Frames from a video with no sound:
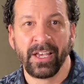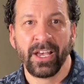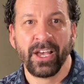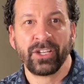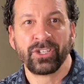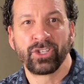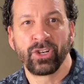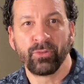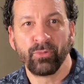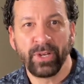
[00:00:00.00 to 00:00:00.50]

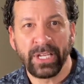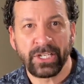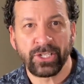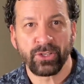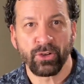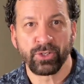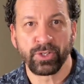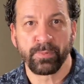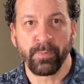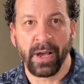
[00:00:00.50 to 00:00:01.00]
To reach
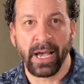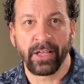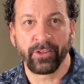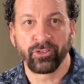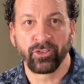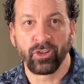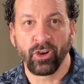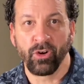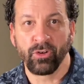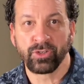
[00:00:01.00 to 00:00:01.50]
those
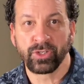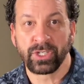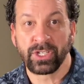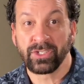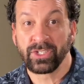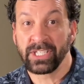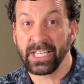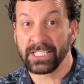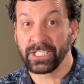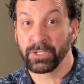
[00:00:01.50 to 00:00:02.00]
milestones,
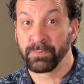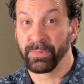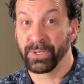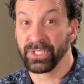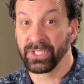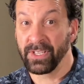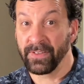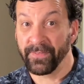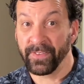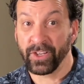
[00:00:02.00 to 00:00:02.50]
set
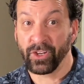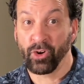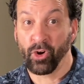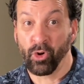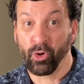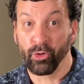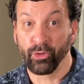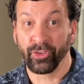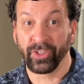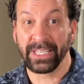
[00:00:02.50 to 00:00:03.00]
specific
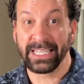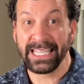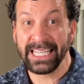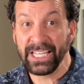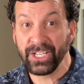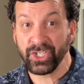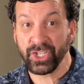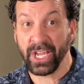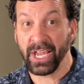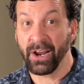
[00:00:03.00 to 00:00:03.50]
goals in
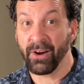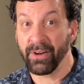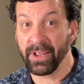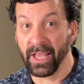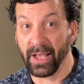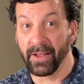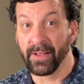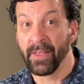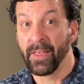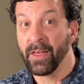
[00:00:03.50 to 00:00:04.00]
each
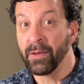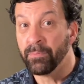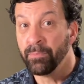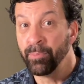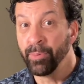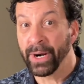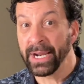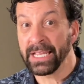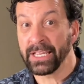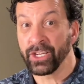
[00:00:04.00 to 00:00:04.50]
area.
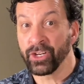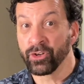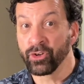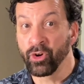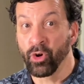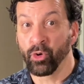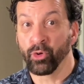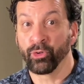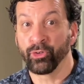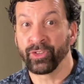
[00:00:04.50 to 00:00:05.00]
Break your
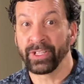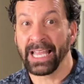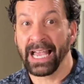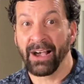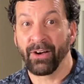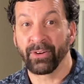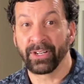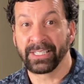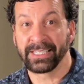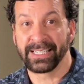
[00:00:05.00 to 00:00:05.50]
goals
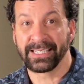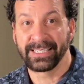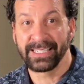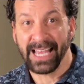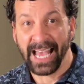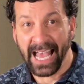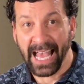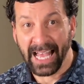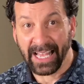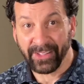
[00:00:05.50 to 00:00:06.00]
down into
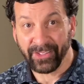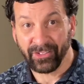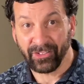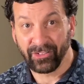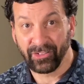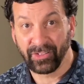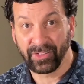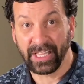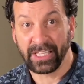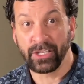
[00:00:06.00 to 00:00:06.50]

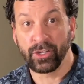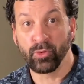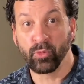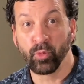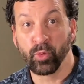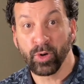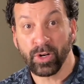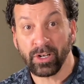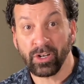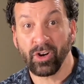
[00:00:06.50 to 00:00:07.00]
tasks that you
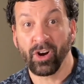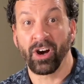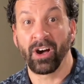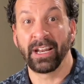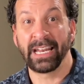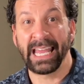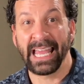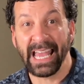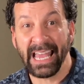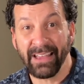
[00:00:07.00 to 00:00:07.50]
work
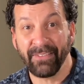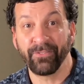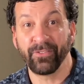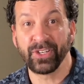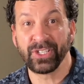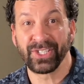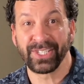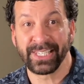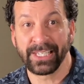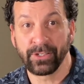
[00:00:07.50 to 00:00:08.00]
on every
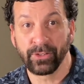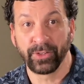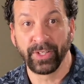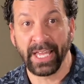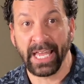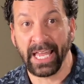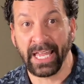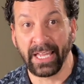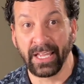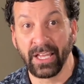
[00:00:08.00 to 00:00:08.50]
single
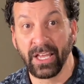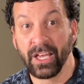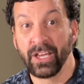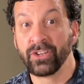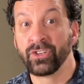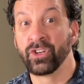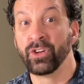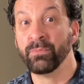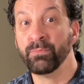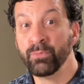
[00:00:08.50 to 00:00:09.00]
day
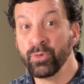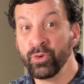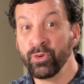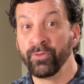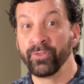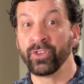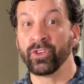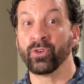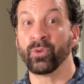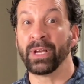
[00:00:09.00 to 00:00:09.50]
to move
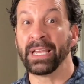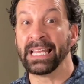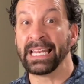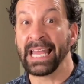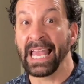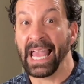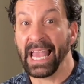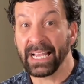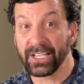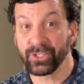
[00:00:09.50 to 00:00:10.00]
you
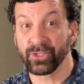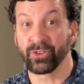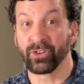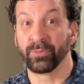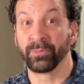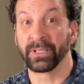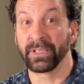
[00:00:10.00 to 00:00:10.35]
inexorably